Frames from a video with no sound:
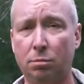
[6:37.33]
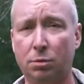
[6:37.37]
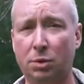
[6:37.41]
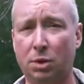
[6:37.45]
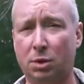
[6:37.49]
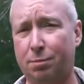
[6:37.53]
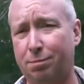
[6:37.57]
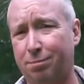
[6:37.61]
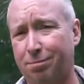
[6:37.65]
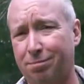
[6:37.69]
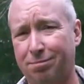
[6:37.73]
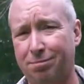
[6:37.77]

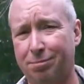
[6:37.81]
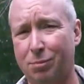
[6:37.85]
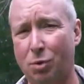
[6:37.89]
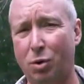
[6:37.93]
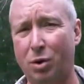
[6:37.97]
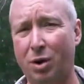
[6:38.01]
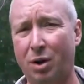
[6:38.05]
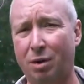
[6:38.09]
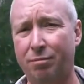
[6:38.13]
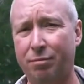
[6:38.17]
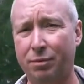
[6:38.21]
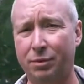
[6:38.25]
just
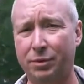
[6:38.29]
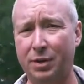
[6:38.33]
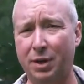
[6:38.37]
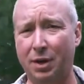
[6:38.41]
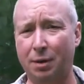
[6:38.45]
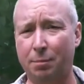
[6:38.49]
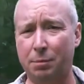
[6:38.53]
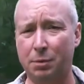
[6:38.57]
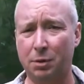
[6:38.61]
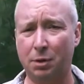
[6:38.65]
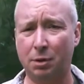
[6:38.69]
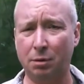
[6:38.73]
more helpful
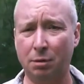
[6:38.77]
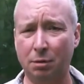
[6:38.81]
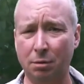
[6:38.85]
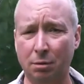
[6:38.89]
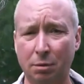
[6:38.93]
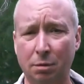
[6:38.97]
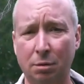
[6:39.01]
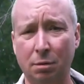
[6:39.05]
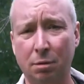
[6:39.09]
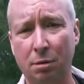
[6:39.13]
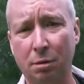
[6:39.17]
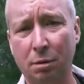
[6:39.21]

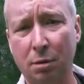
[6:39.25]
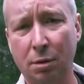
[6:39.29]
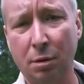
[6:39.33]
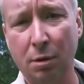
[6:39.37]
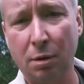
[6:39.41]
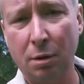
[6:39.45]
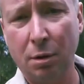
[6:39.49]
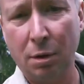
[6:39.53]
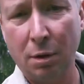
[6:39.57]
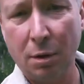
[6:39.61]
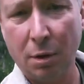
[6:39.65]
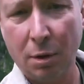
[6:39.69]
tips you
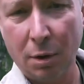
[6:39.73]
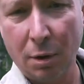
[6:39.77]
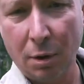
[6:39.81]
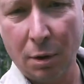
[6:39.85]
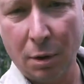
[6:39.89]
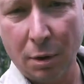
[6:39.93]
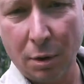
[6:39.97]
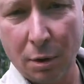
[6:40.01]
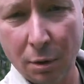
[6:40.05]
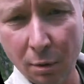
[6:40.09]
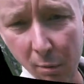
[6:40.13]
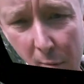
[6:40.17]
know, I get myself